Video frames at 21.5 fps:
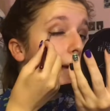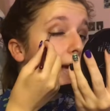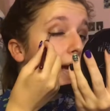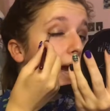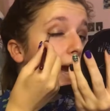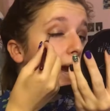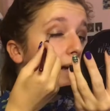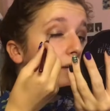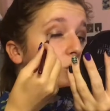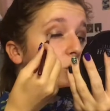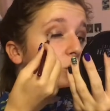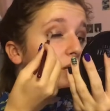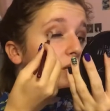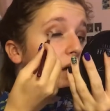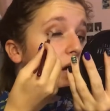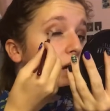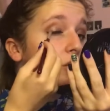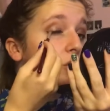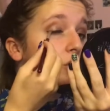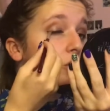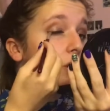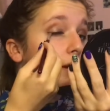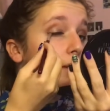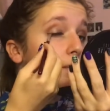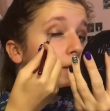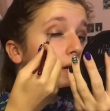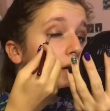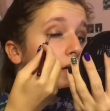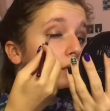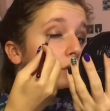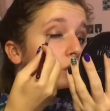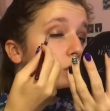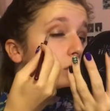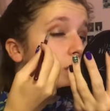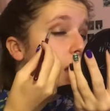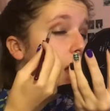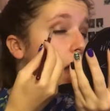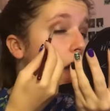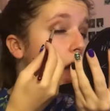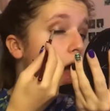Actually, not sorry because